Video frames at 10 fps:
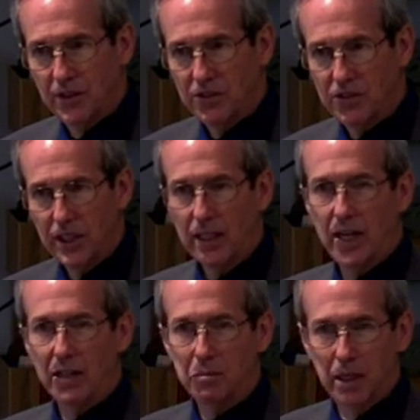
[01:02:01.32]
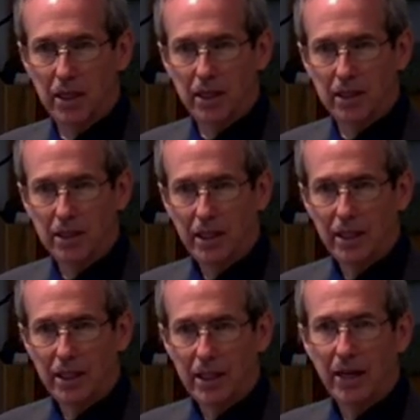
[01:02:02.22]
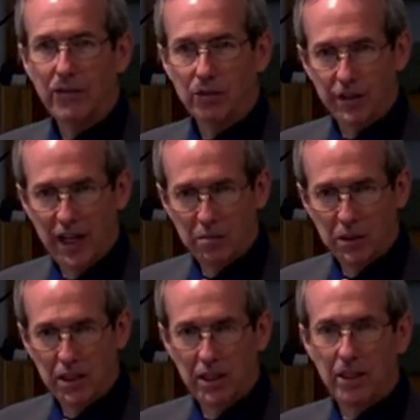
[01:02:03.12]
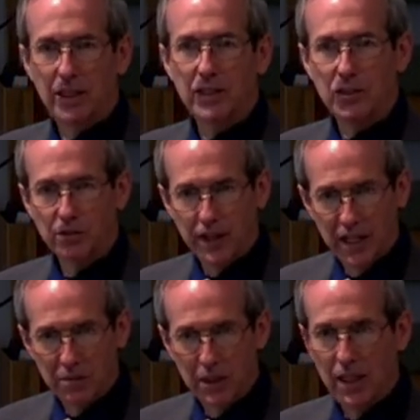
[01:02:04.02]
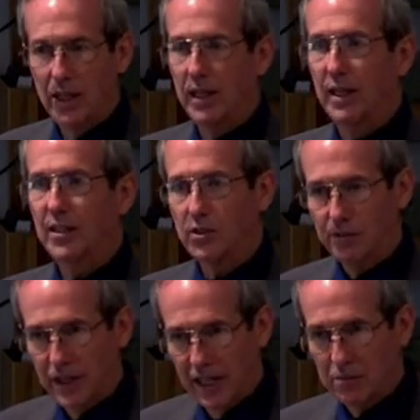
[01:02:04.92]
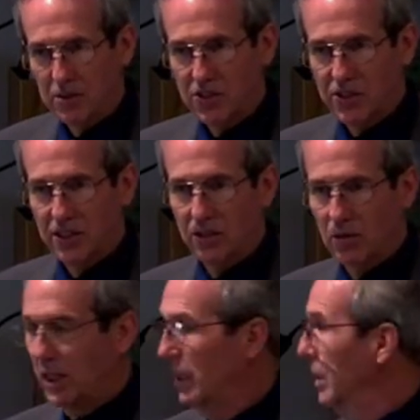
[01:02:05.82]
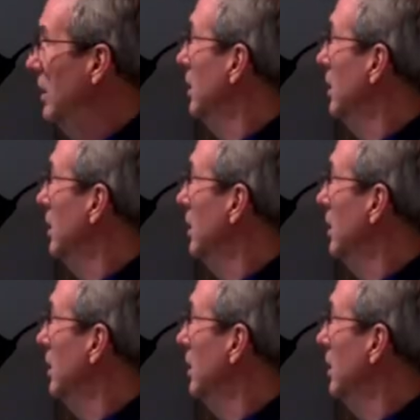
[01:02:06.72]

that God made have your vitamin E, your vitamin A, your vitamin C already in.